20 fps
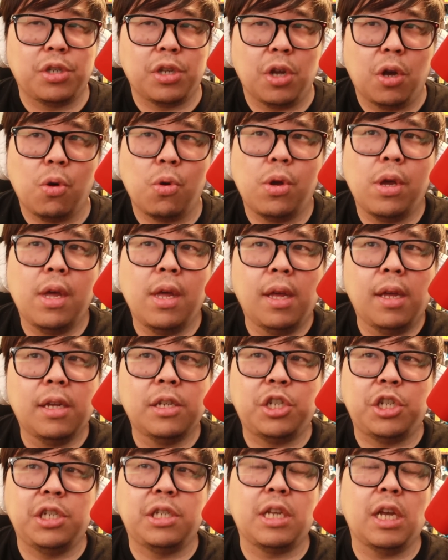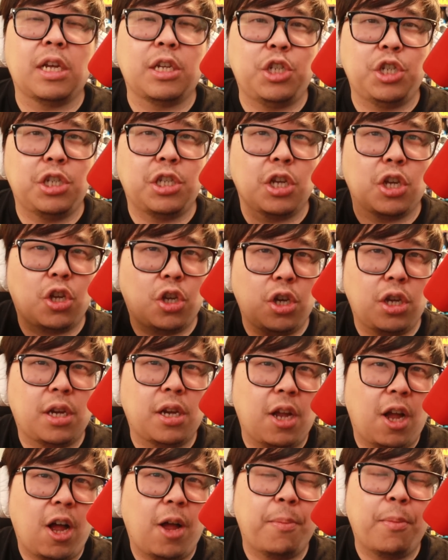So she's a she's a good
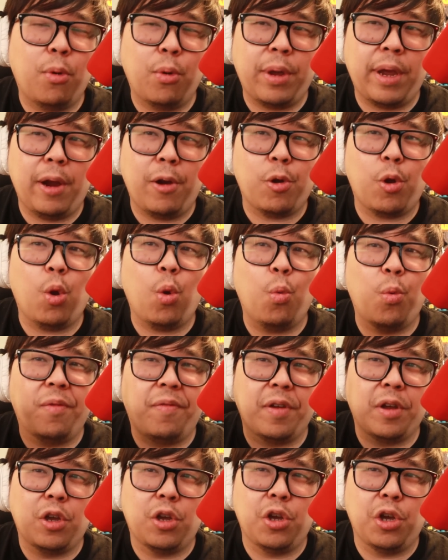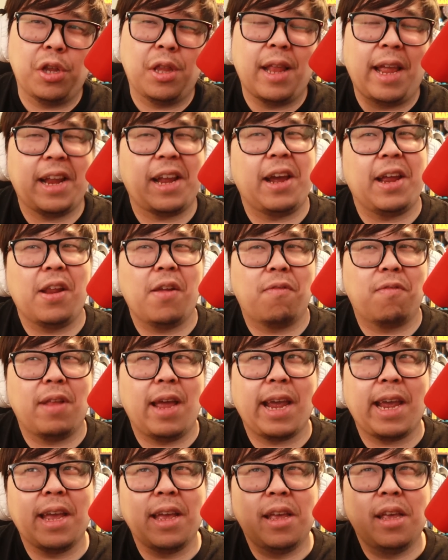combo character with a good like kind of
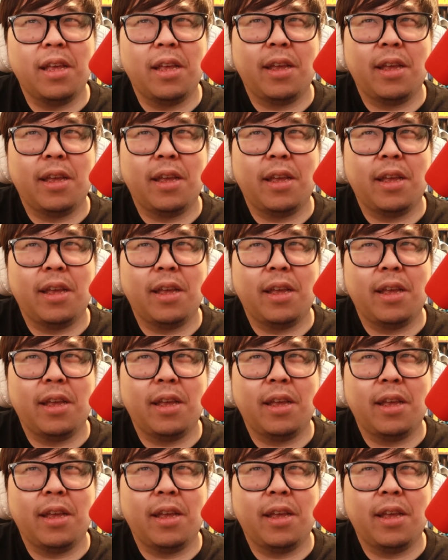like